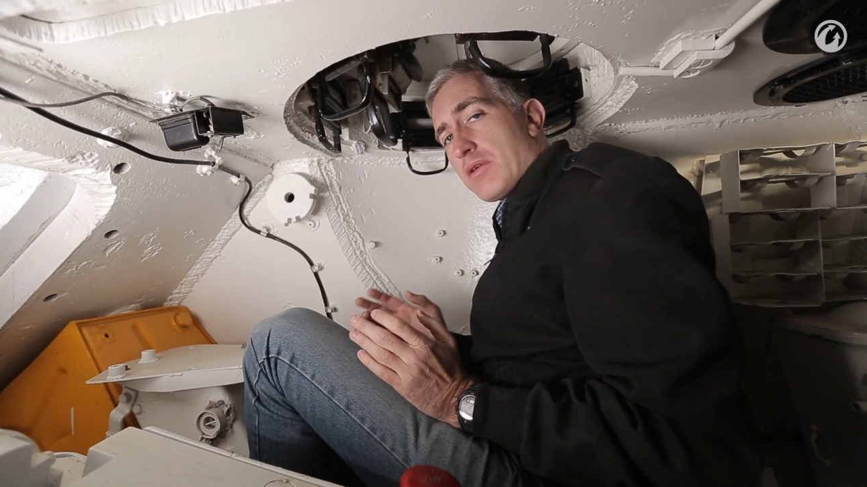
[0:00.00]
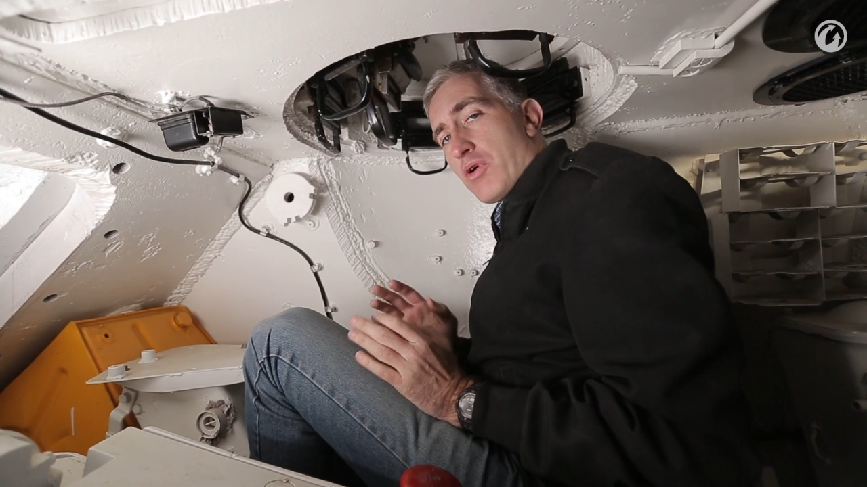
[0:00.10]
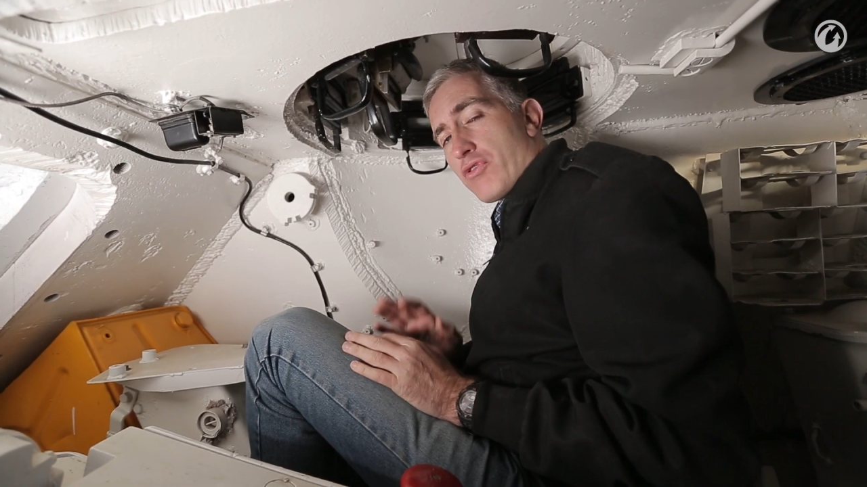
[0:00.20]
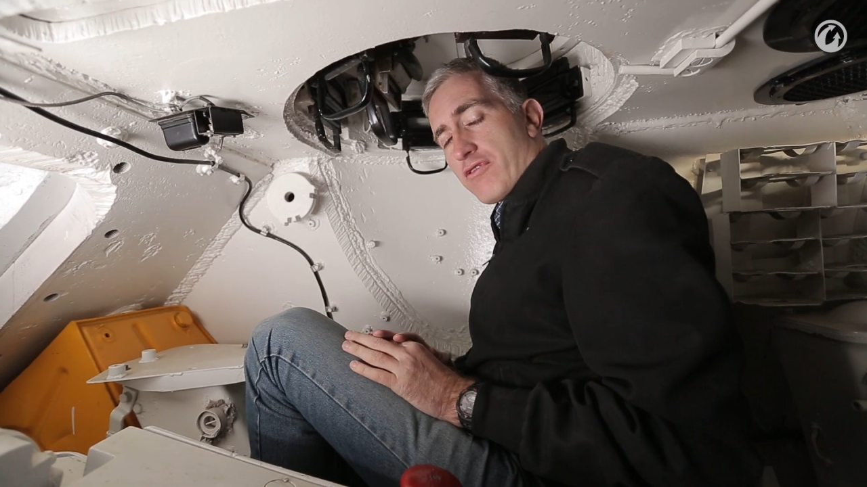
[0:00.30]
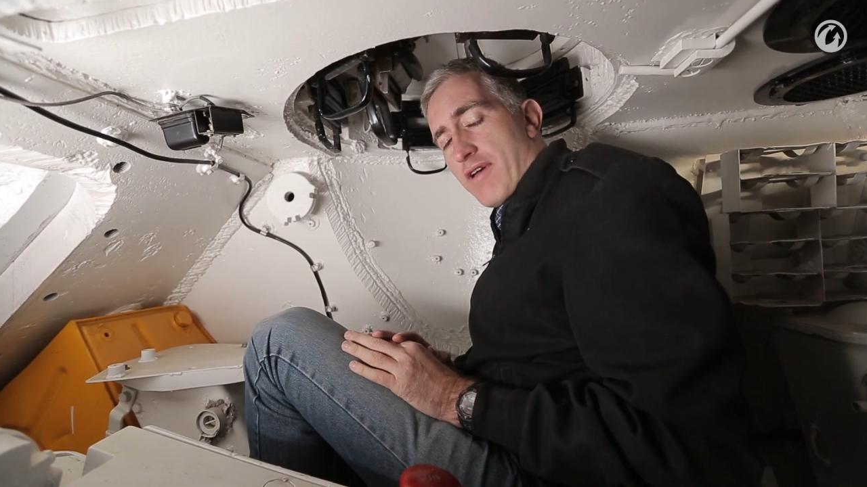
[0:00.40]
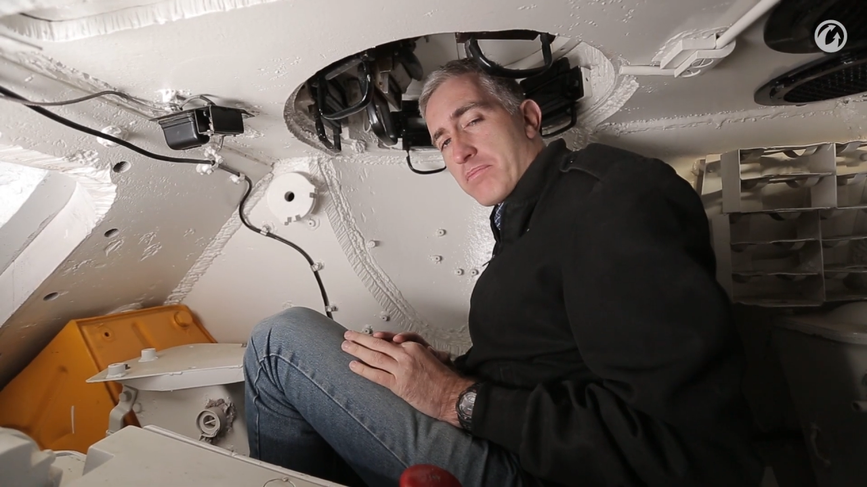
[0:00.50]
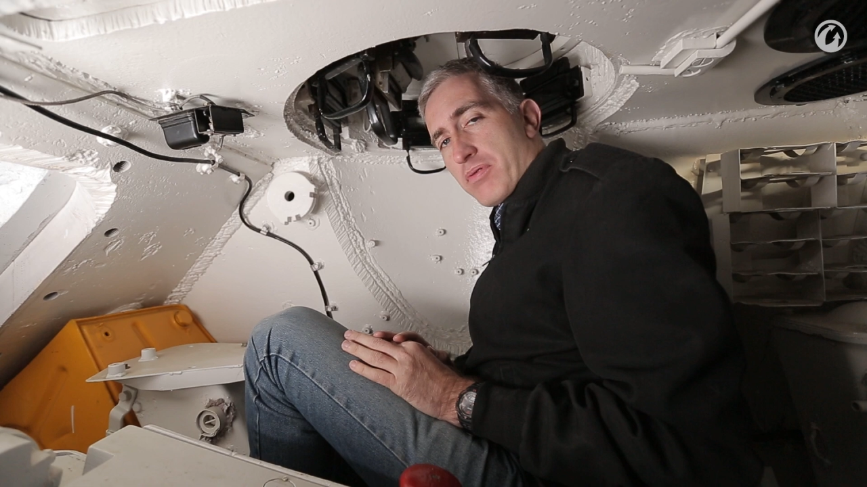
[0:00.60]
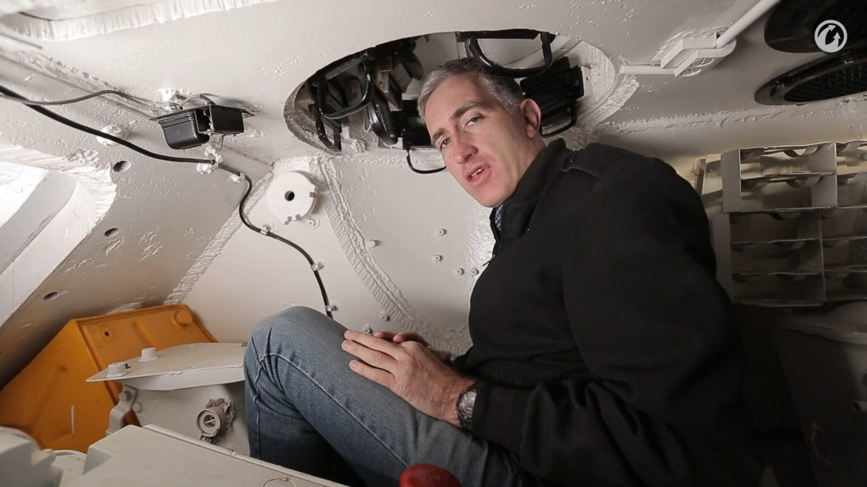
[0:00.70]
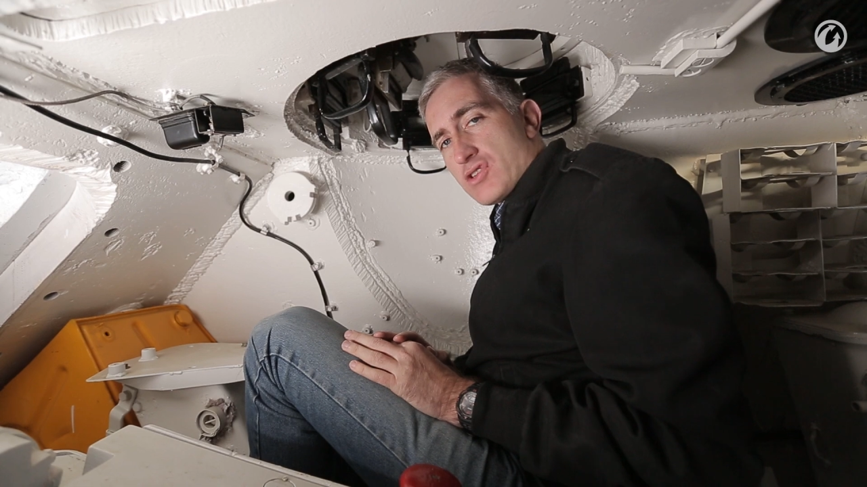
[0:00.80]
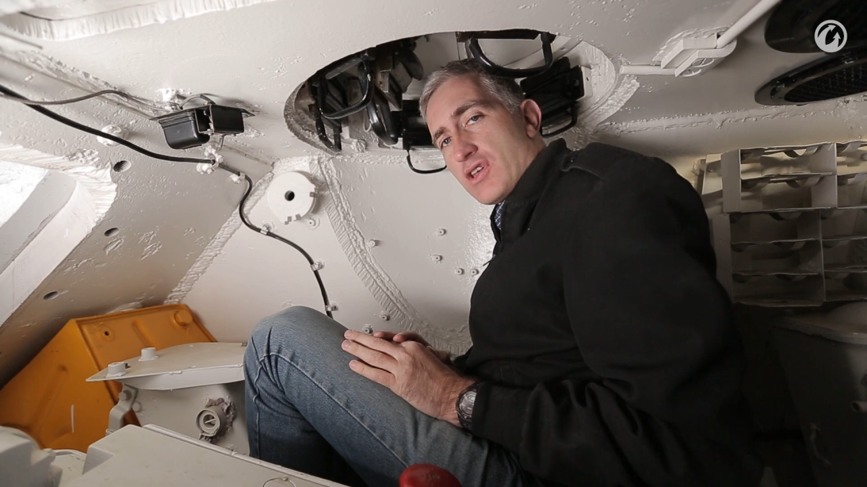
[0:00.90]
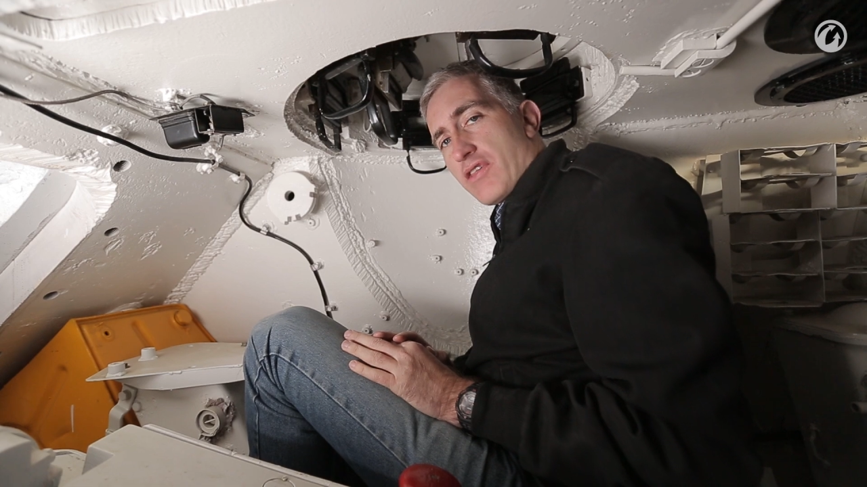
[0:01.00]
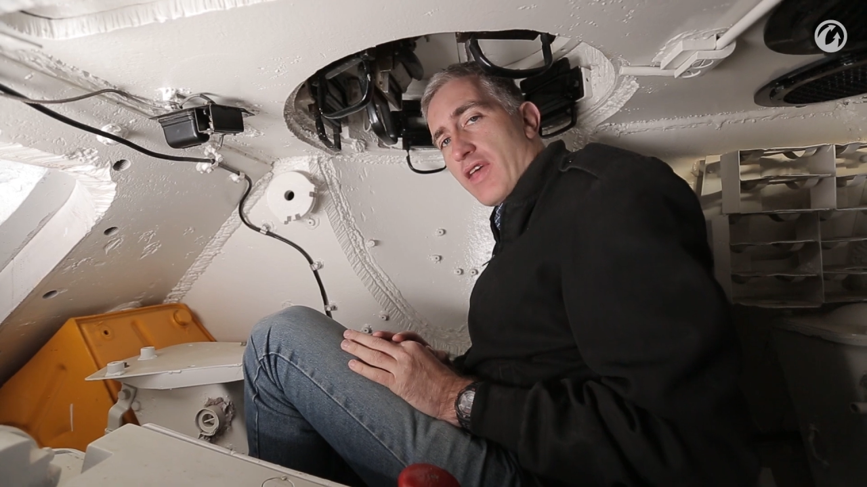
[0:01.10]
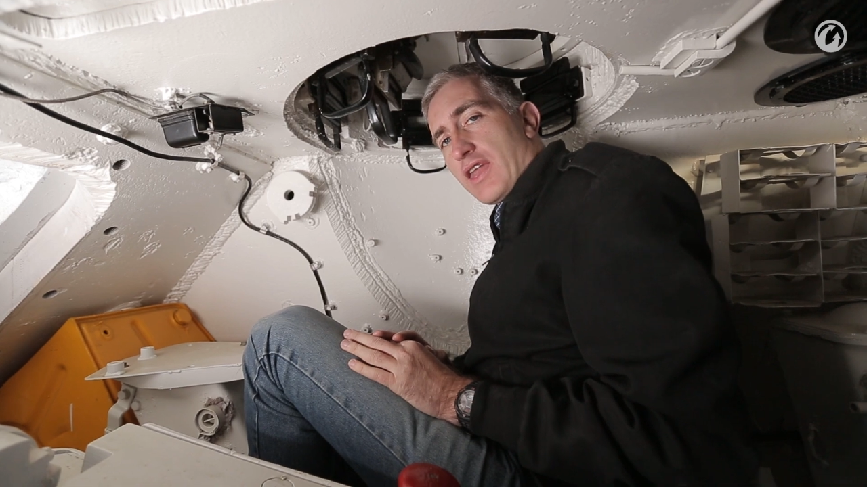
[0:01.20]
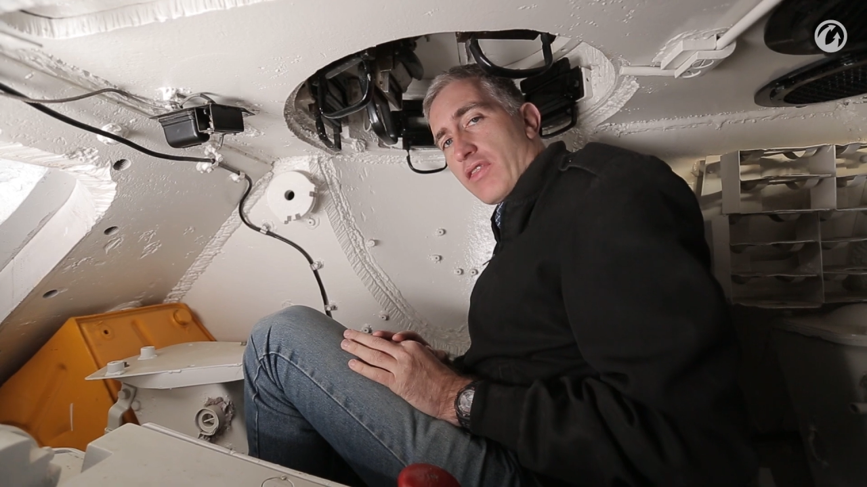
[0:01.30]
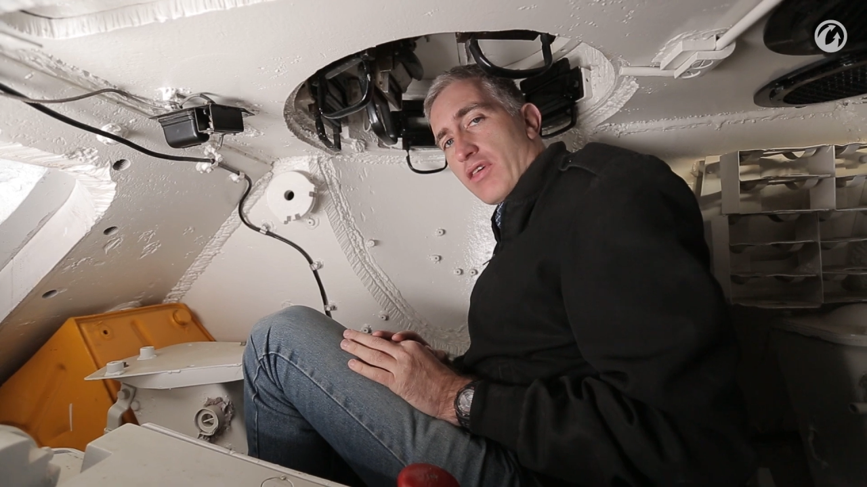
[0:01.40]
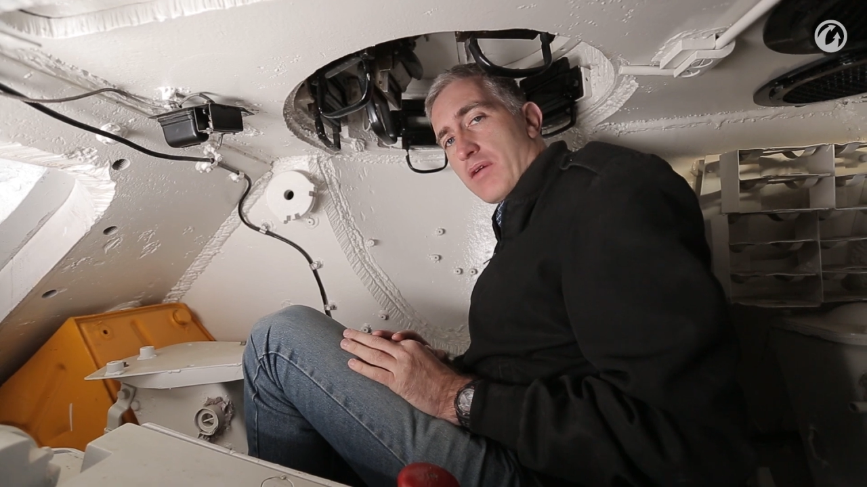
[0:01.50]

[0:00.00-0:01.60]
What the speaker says: most cramped position is that of the